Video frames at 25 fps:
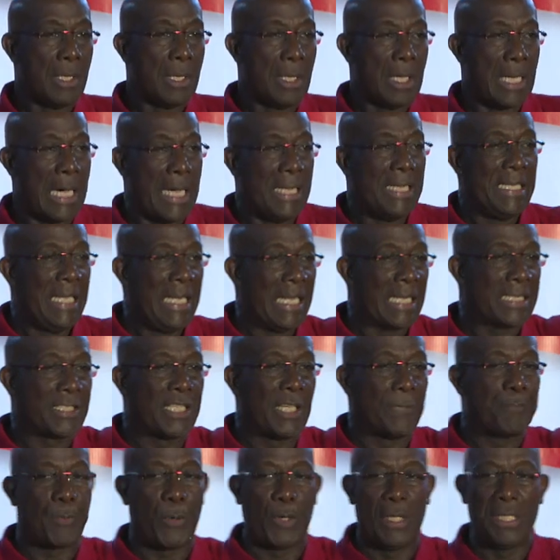an
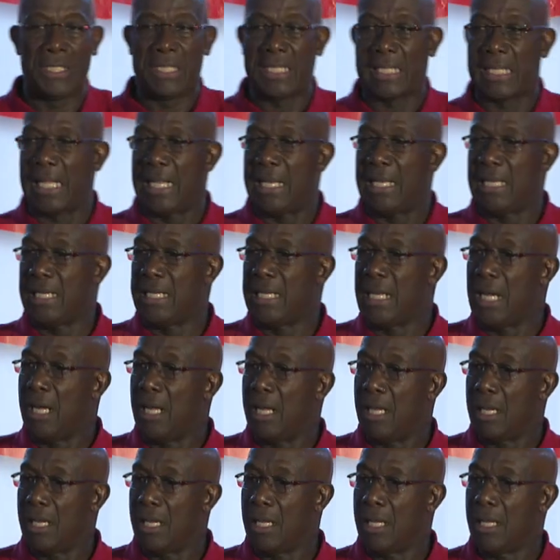elected political leader
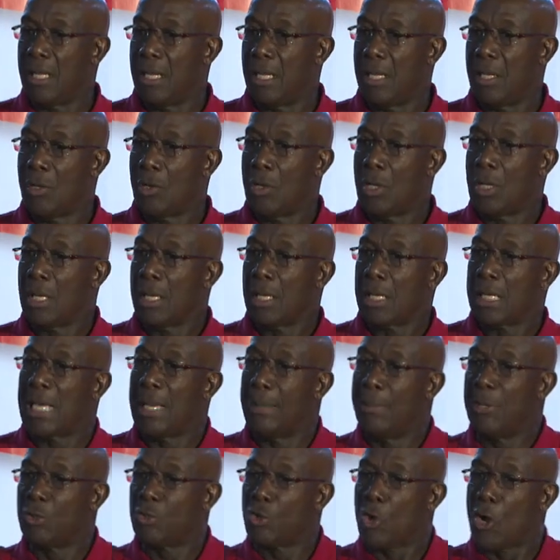came
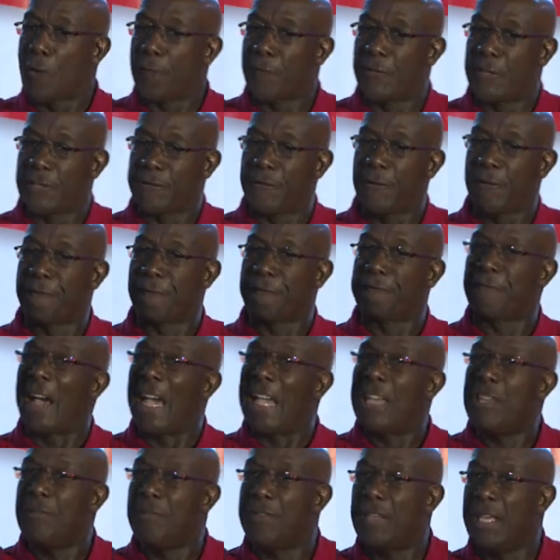into office for
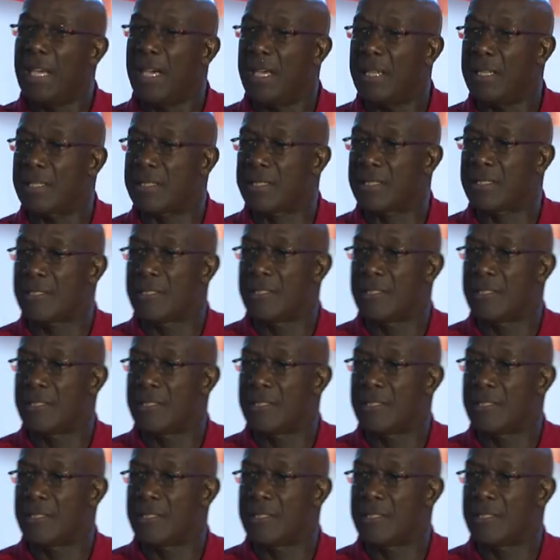5 years.